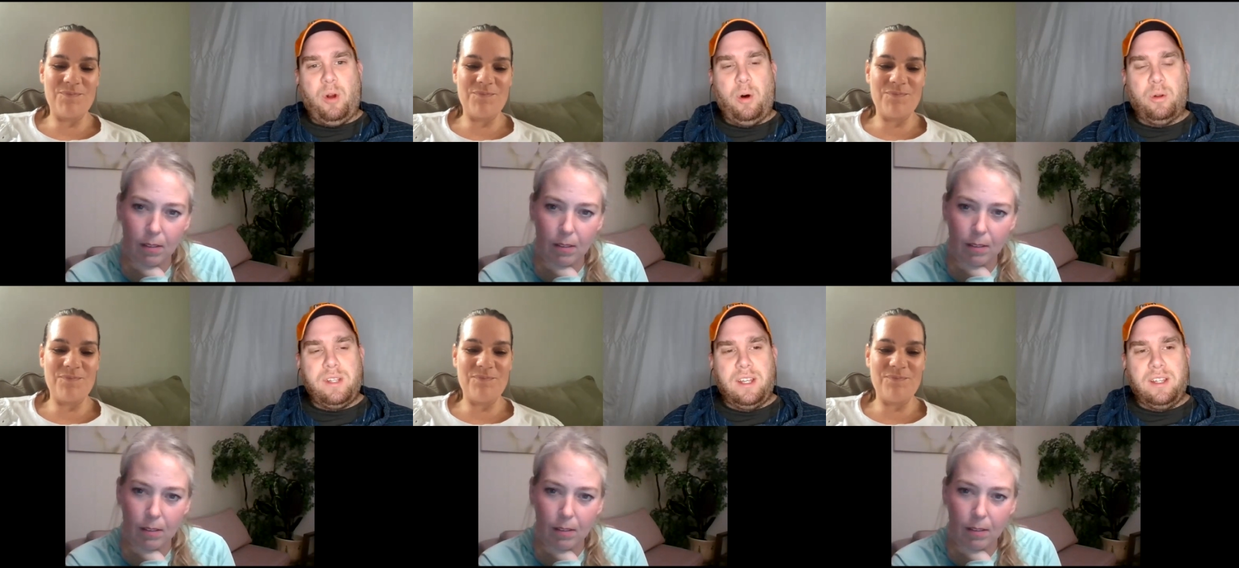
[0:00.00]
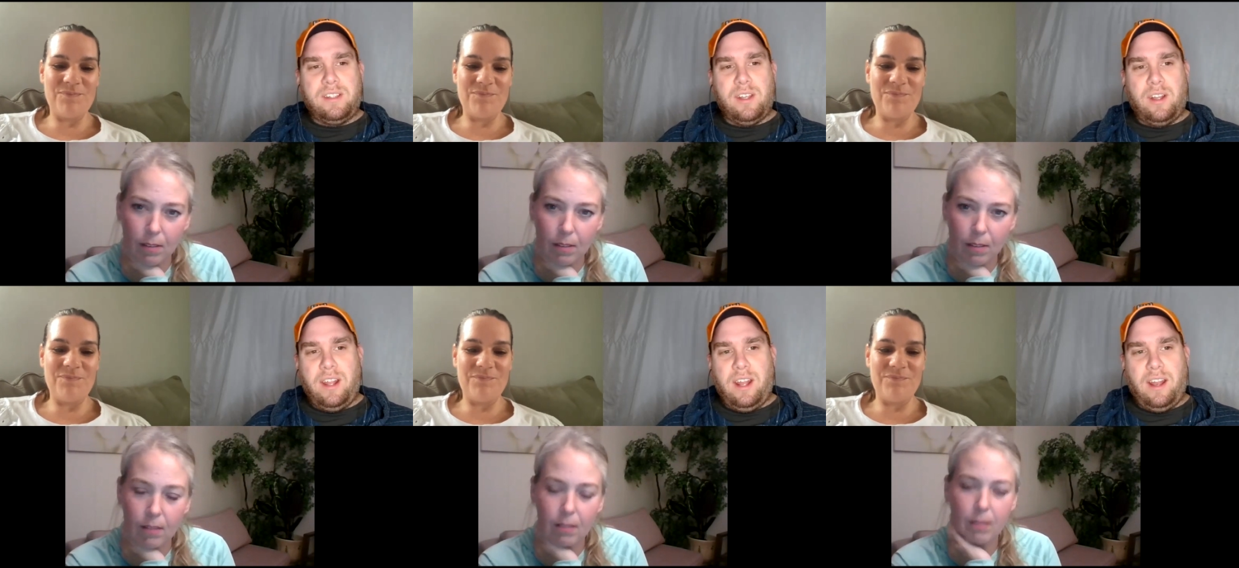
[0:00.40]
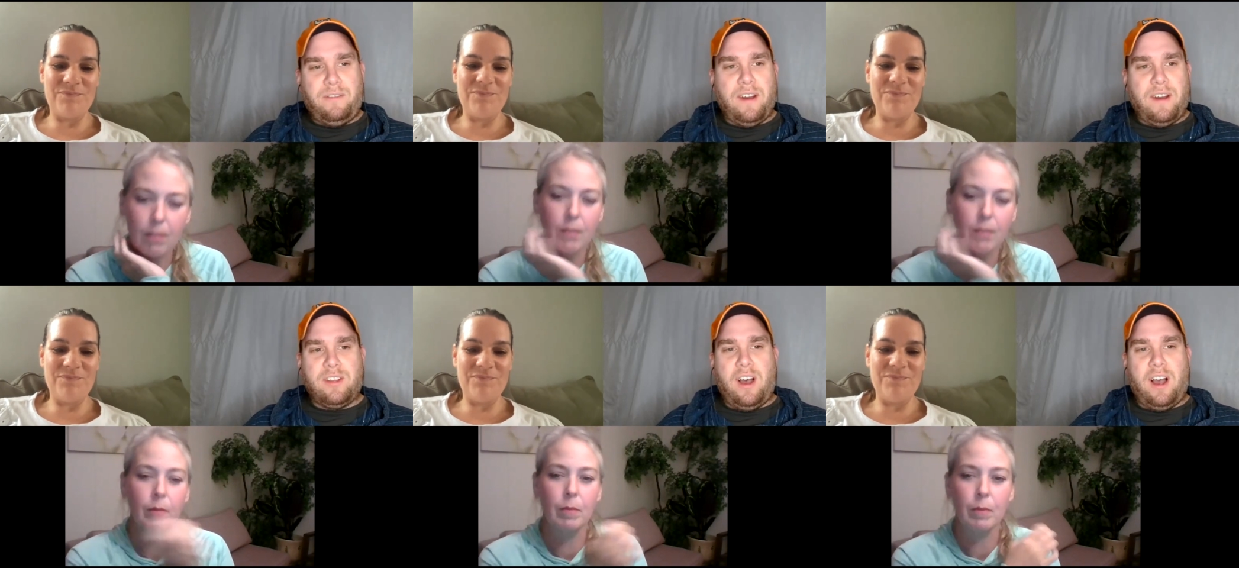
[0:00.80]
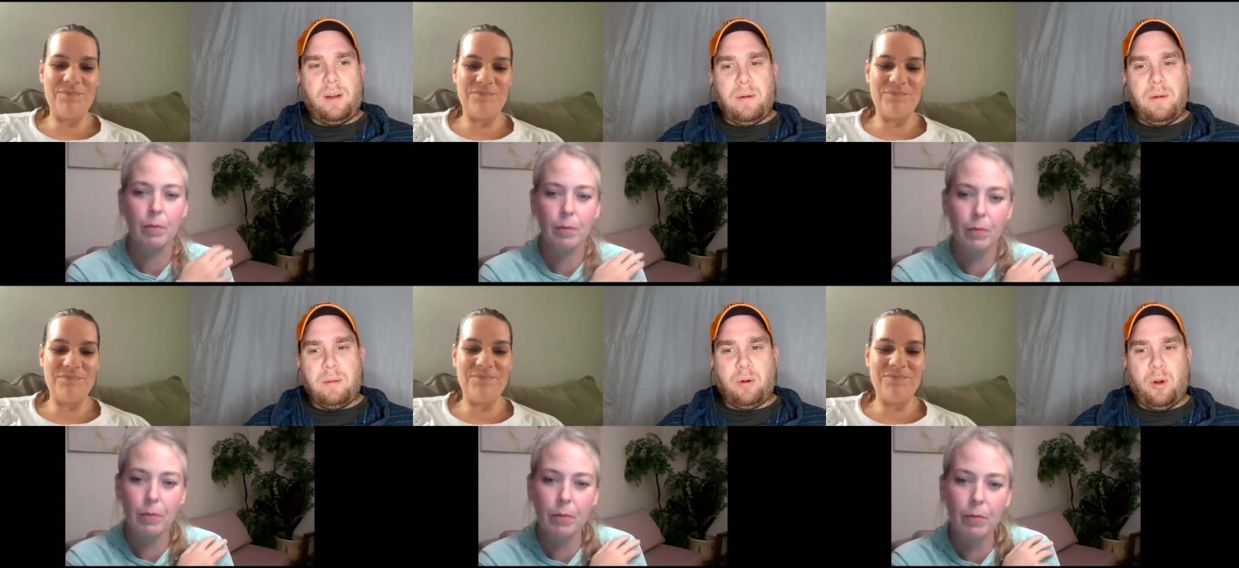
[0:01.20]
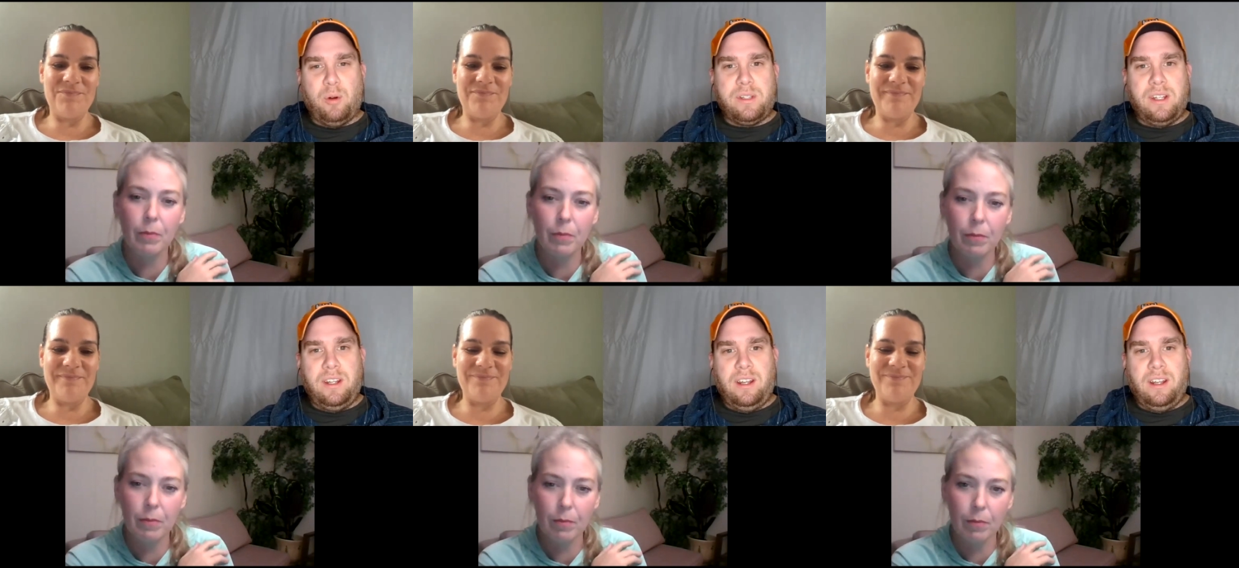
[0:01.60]
Speaker 1: protein. So then if I talk about
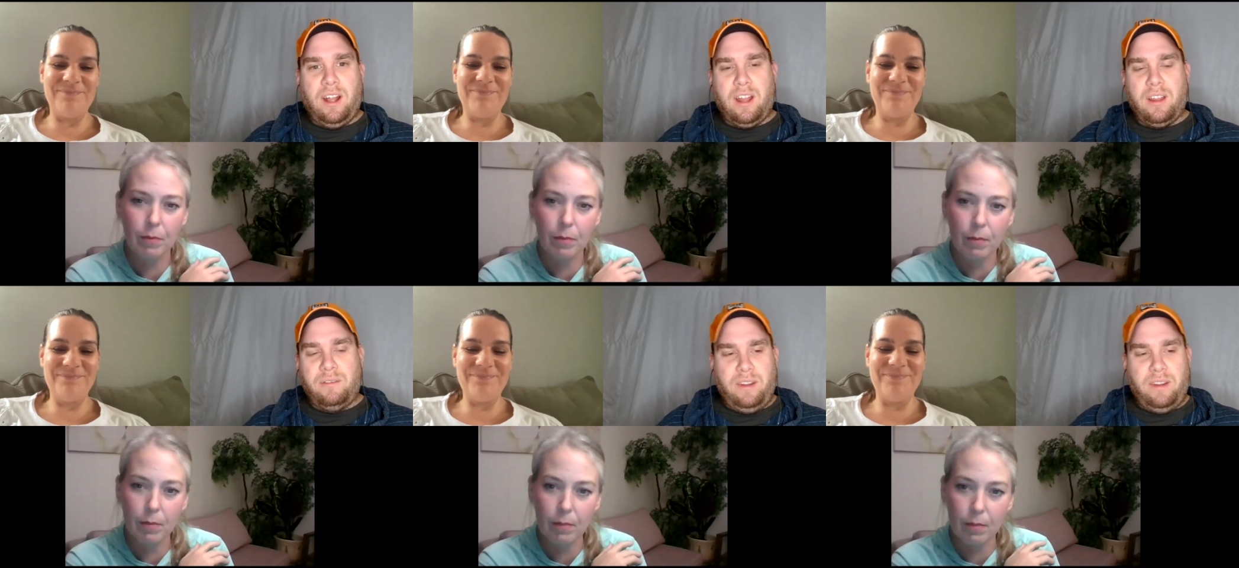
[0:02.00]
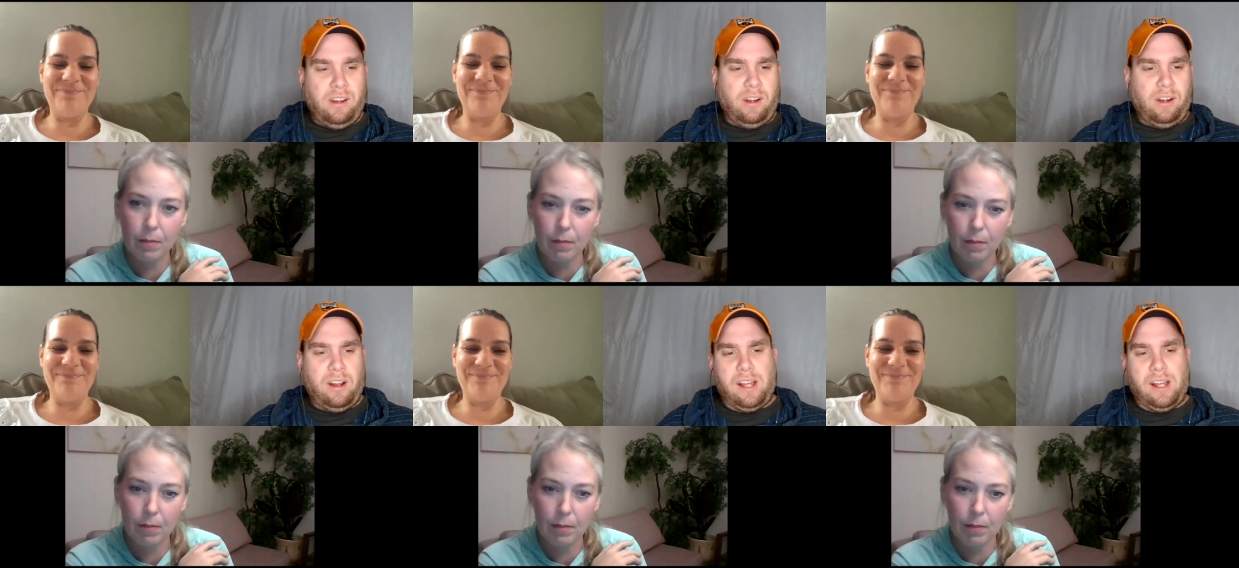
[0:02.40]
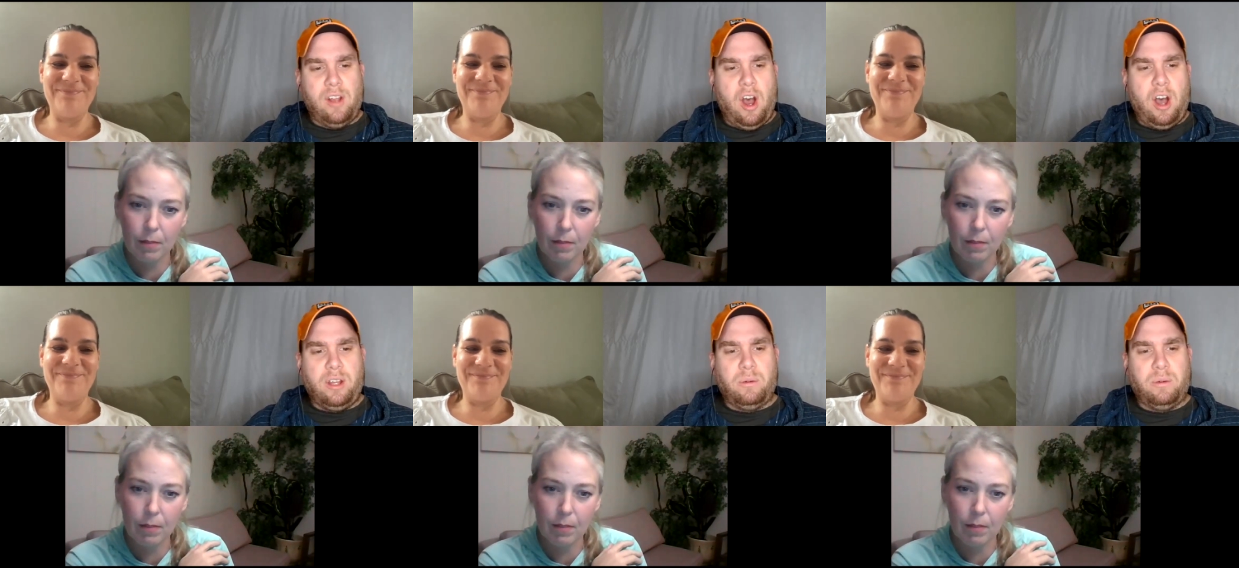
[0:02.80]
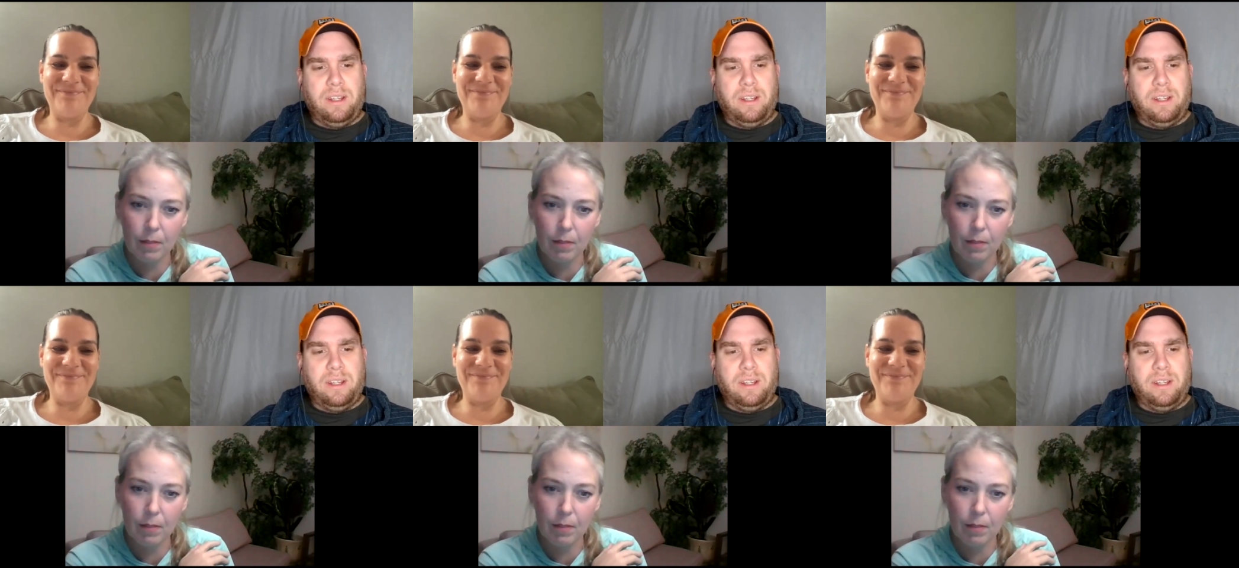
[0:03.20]
protein in another video, they're like, "No, you